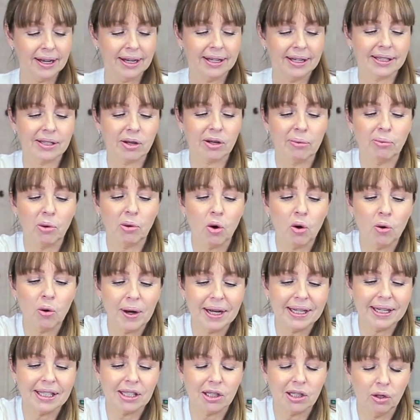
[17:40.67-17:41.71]
So I'm
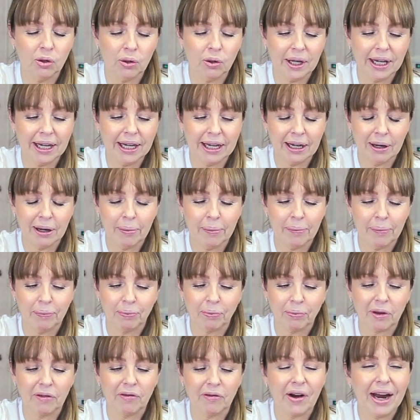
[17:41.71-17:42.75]
always looking
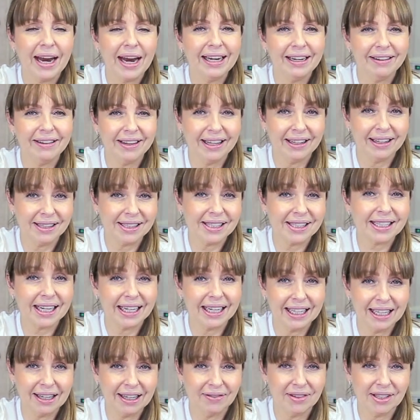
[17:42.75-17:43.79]
for anything that's going
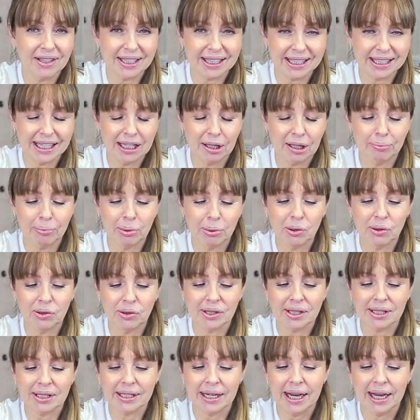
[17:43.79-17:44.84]
to give the skin a
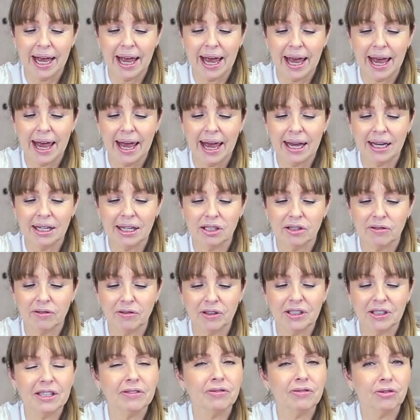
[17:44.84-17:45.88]
boost, and
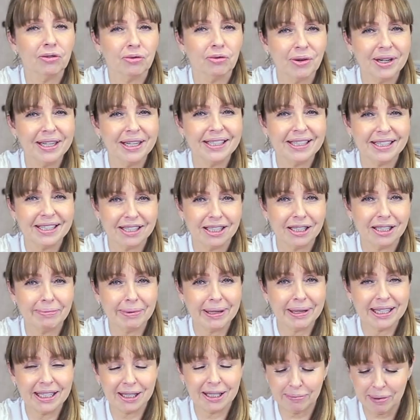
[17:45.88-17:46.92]
for different reasons,
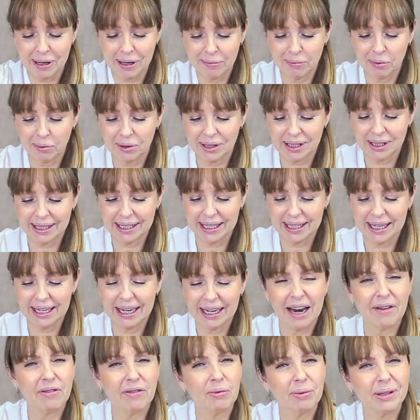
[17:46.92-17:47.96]
because
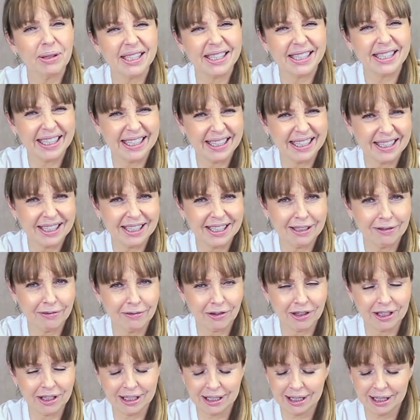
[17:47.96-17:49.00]
everyone's skin is
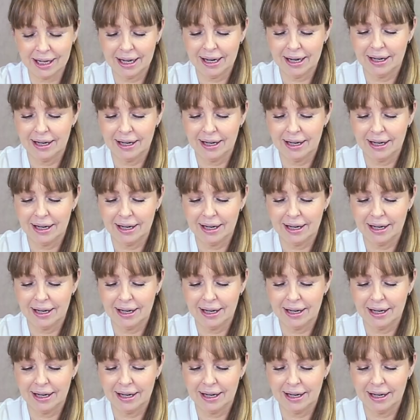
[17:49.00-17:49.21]
different.